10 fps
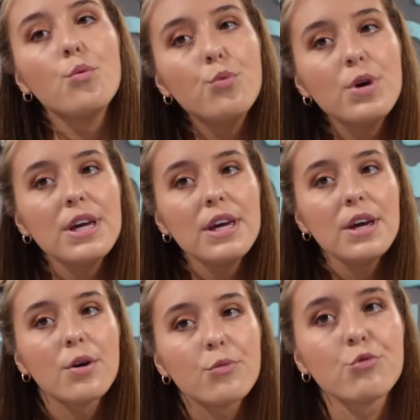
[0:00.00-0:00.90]

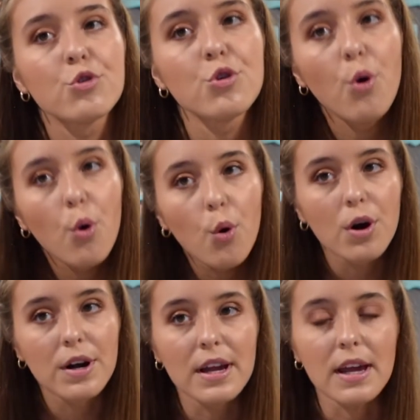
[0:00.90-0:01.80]
We
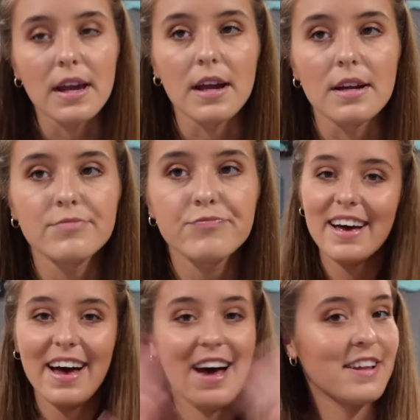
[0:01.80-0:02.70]
recording.
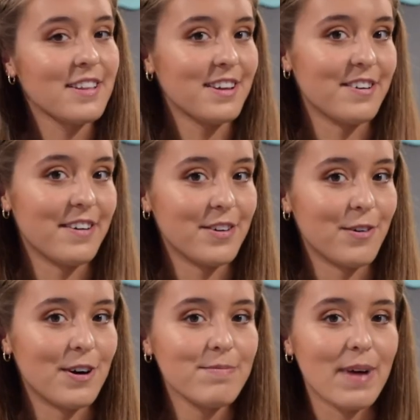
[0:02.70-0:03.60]
Hello
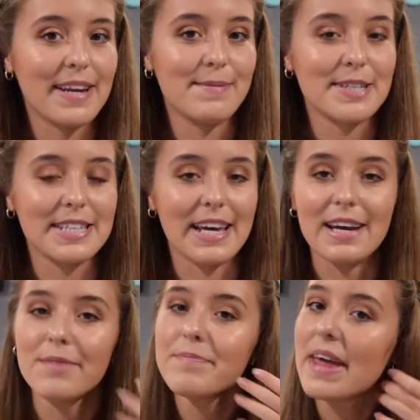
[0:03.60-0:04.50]
everyone, my name is
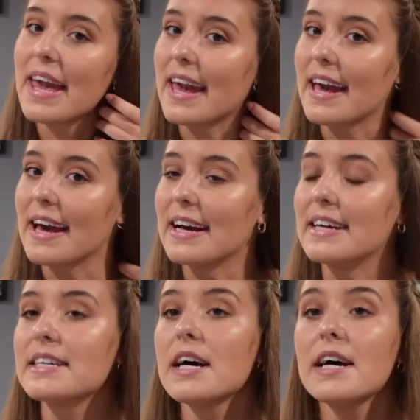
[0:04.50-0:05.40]
Sam,
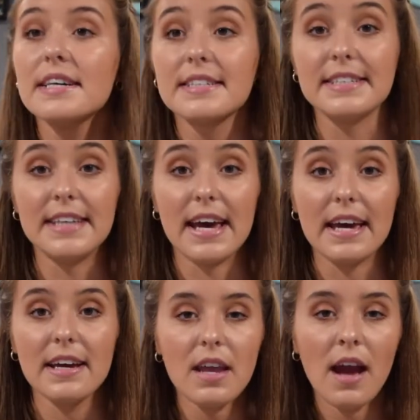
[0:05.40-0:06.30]
and
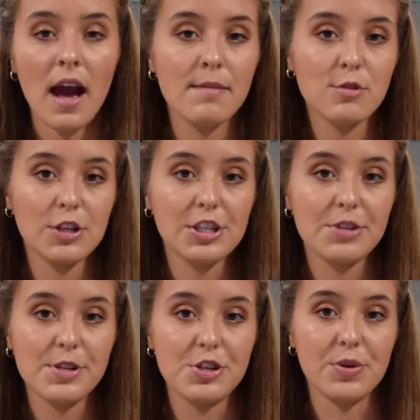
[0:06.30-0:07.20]
today I'm going to
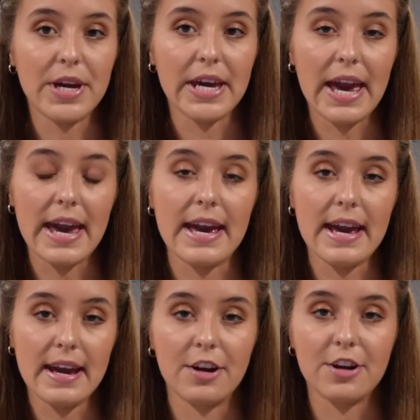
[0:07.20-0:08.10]
be doing a
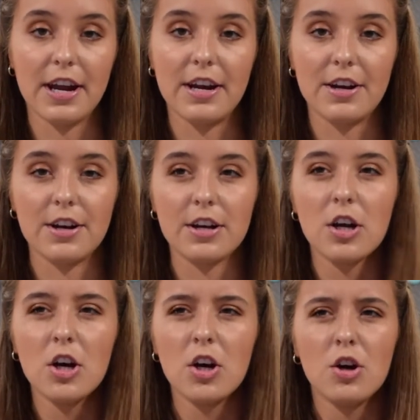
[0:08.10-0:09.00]
hair care
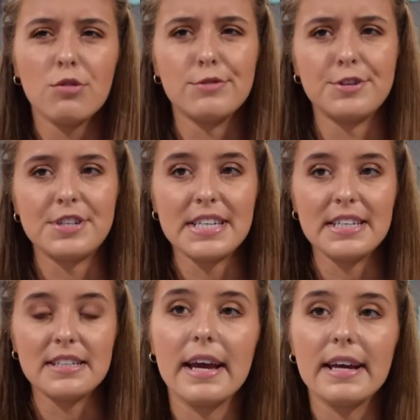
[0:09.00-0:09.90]

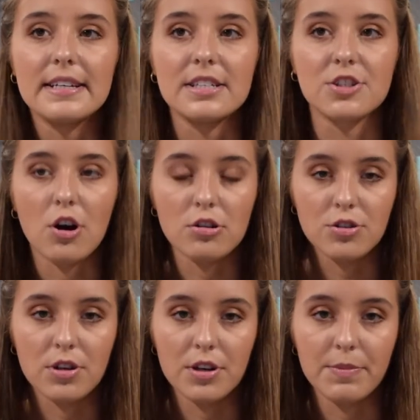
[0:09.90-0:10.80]
routine, and it's
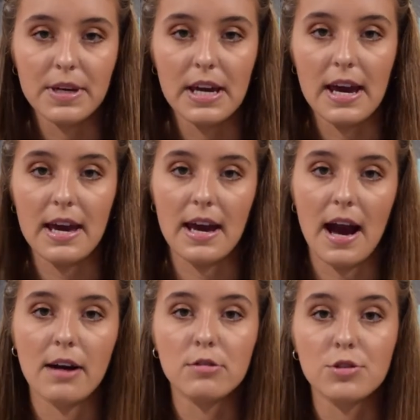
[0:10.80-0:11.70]
also going to be a
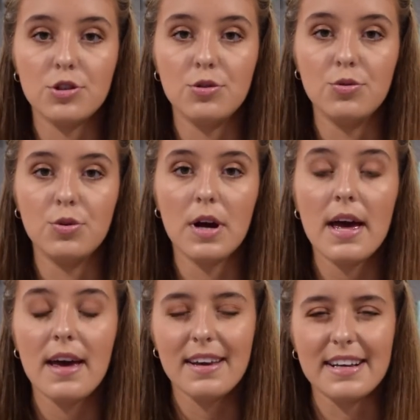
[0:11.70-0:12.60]
how to
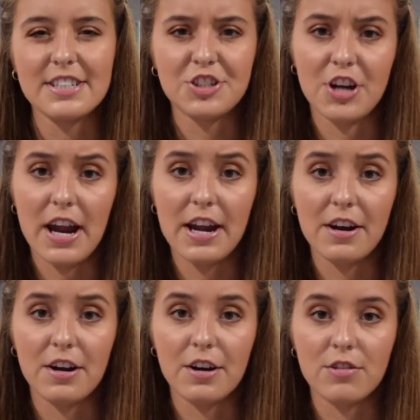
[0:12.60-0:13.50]
get your
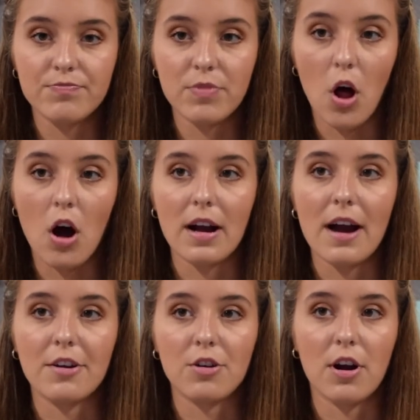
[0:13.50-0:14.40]
hair long, how
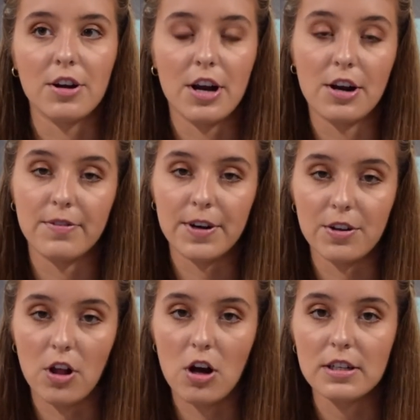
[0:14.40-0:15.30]
to grow out your hair very
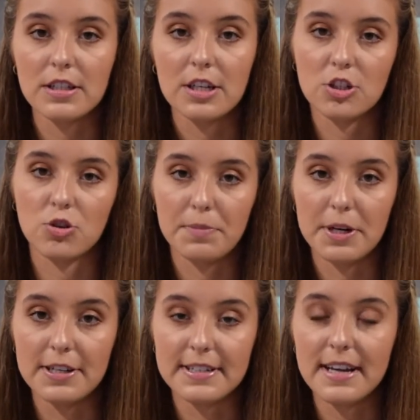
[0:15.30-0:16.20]
long in like a short
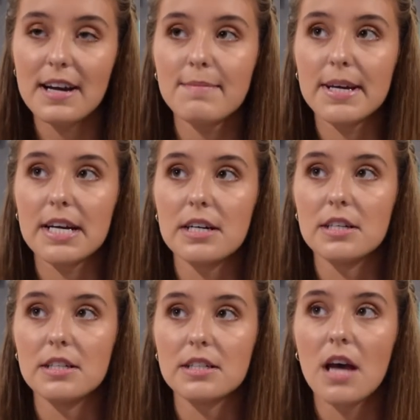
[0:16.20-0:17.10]
period of time,
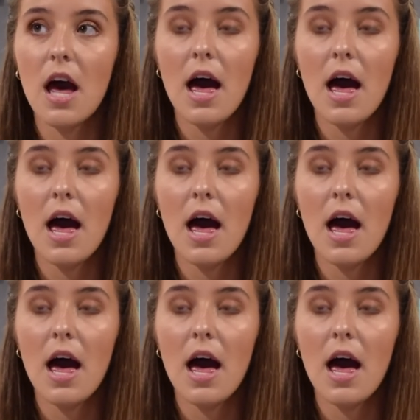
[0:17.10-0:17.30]
because